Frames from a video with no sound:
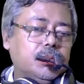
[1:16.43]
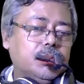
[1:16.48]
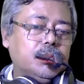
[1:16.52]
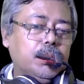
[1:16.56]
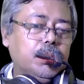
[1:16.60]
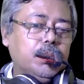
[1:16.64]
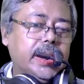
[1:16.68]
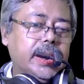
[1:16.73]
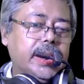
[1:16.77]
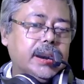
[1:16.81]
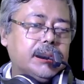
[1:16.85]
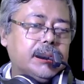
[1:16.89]

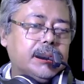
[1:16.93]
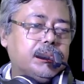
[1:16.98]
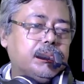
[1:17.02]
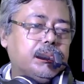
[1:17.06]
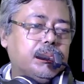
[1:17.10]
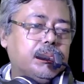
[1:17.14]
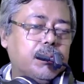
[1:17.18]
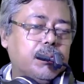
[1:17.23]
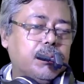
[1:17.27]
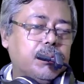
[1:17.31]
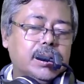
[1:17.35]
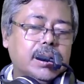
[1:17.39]
duplicate
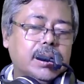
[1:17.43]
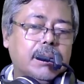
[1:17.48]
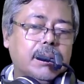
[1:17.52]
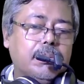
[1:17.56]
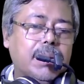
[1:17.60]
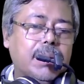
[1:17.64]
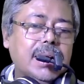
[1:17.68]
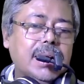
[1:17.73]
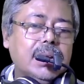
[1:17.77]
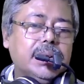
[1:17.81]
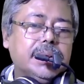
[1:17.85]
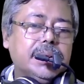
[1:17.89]
phone
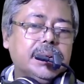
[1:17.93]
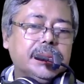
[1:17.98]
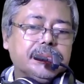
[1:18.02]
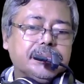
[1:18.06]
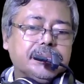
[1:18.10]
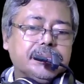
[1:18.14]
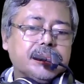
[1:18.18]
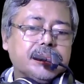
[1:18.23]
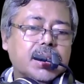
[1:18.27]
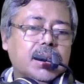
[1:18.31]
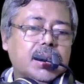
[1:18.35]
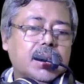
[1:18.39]
number.
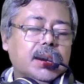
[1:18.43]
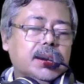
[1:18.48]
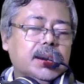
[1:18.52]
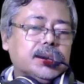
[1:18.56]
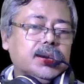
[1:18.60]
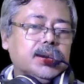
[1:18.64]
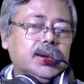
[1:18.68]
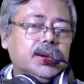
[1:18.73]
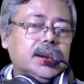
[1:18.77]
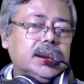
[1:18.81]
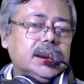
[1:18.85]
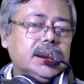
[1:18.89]

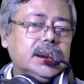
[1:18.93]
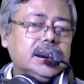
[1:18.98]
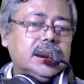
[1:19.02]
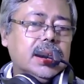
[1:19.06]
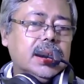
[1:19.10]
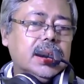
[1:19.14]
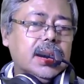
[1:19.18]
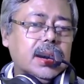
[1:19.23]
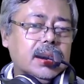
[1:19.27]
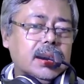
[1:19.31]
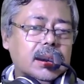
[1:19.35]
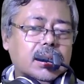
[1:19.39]
So this is
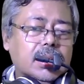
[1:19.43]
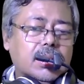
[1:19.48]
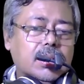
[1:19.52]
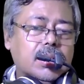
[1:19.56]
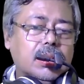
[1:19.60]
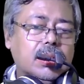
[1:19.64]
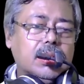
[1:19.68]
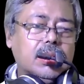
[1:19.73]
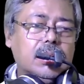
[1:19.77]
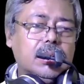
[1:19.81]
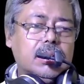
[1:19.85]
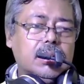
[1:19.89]
the
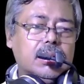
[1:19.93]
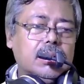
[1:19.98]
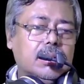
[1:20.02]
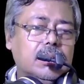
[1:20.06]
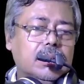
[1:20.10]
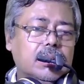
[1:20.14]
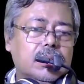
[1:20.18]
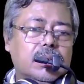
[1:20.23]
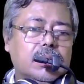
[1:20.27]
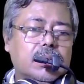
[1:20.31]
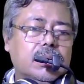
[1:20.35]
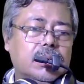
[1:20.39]

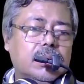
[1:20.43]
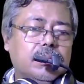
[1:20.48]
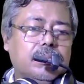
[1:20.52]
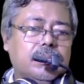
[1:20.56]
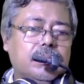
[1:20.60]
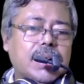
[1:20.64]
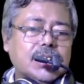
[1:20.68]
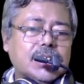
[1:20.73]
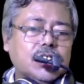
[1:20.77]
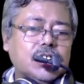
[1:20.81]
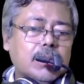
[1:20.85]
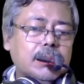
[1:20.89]

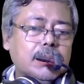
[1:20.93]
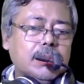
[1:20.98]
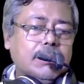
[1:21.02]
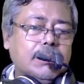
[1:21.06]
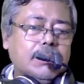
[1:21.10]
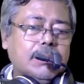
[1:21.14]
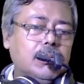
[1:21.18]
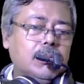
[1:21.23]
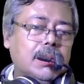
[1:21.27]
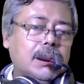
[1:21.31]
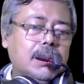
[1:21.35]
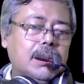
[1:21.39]
first normal
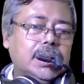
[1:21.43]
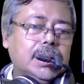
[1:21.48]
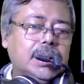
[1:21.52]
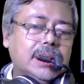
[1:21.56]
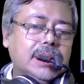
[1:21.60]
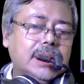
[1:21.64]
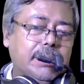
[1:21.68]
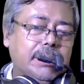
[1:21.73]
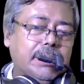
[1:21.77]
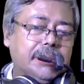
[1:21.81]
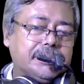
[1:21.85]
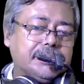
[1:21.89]
form of the
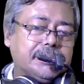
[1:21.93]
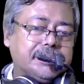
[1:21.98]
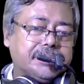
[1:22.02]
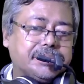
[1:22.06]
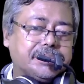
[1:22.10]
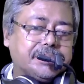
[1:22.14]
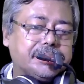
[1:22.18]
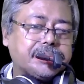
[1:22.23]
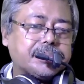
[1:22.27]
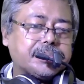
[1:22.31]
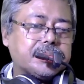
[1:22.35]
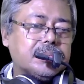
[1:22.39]
table,
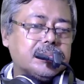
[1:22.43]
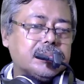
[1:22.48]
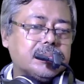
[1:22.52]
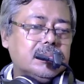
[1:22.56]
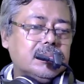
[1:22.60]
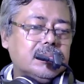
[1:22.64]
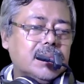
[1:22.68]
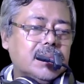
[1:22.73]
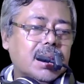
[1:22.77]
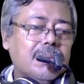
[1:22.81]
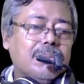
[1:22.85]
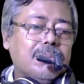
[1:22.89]

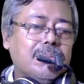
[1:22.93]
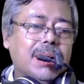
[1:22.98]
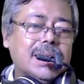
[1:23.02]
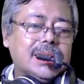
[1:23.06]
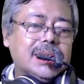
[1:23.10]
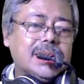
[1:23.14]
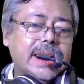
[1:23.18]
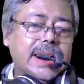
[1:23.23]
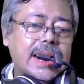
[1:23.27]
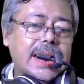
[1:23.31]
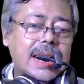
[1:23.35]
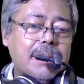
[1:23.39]

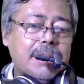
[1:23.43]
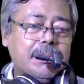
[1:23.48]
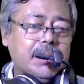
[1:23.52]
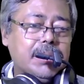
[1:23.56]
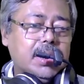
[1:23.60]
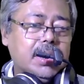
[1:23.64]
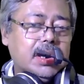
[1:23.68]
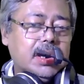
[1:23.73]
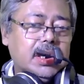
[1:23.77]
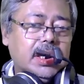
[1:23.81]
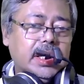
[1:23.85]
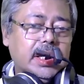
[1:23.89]
but there are
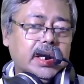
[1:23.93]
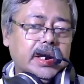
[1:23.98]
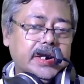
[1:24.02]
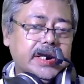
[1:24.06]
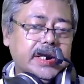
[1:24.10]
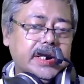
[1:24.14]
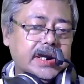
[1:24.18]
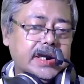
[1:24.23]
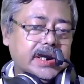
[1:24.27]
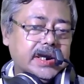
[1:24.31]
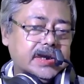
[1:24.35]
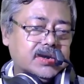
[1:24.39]

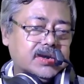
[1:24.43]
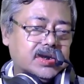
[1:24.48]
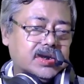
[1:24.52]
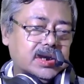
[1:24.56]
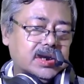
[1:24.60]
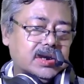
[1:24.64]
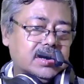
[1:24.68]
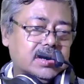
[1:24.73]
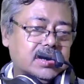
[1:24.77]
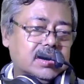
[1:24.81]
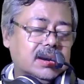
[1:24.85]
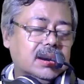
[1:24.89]

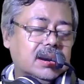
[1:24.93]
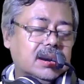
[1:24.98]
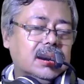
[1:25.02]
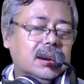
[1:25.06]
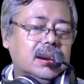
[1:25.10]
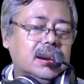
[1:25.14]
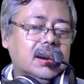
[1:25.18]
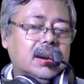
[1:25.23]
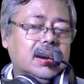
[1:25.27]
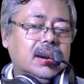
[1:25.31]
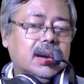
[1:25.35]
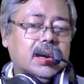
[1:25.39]
redundancy.
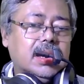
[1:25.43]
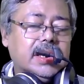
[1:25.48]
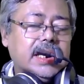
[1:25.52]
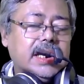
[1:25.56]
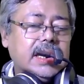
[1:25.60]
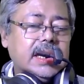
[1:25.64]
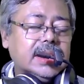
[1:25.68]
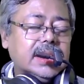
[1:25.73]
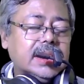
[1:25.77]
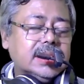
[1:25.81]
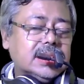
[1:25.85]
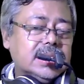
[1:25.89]

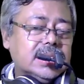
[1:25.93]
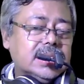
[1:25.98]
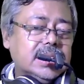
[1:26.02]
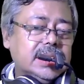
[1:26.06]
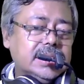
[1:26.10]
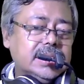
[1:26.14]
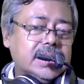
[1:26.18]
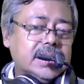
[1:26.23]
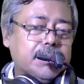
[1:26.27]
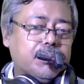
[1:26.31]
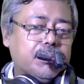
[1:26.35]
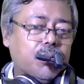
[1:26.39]

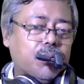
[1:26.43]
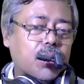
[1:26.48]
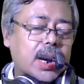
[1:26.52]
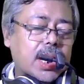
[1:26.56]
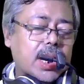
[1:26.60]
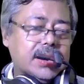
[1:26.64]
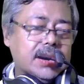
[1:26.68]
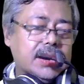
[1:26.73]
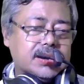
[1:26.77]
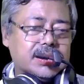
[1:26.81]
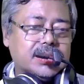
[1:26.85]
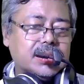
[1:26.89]
Redundancy is a
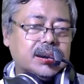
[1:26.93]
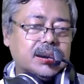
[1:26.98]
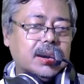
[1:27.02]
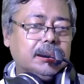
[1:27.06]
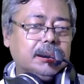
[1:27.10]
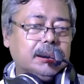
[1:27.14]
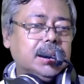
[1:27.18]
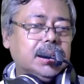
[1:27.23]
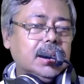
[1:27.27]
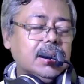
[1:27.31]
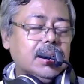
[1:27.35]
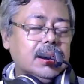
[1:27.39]
focus
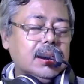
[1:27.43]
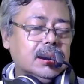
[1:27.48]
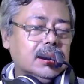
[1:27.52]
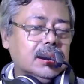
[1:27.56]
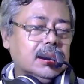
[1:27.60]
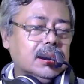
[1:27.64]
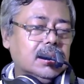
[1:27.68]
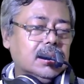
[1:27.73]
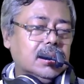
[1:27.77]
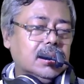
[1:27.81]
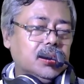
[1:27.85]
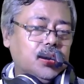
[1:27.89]
of the
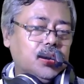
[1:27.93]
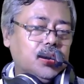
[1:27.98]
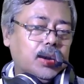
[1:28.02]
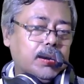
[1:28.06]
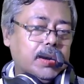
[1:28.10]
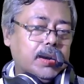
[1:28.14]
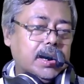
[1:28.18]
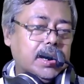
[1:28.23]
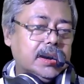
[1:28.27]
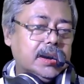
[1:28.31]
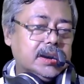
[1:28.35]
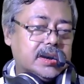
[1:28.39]

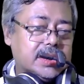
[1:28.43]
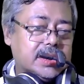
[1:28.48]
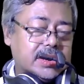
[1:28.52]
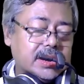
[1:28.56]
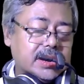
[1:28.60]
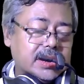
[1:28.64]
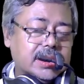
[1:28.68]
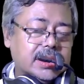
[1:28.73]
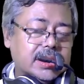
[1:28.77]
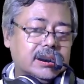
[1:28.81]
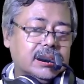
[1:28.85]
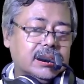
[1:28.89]

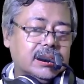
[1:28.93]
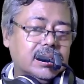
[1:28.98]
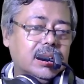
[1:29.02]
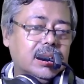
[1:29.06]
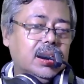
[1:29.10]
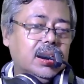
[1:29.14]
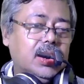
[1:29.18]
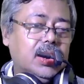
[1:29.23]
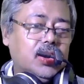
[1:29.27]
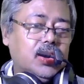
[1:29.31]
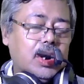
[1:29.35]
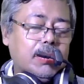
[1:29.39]
normalization.
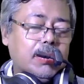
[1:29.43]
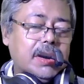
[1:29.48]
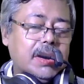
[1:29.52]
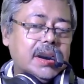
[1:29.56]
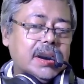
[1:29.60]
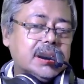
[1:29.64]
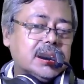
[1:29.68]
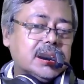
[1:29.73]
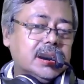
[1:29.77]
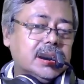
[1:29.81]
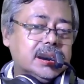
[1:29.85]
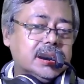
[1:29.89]

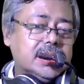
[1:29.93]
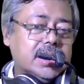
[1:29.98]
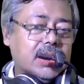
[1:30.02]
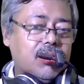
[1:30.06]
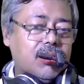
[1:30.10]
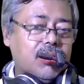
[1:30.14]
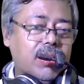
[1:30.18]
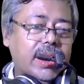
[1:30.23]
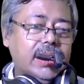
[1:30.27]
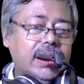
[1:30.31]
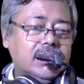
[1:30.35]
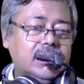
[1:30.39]
Normalization is
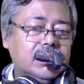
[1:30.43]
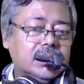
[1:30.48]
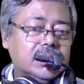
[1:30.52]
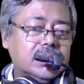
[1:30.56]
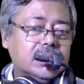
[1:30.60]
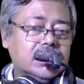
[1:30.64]
required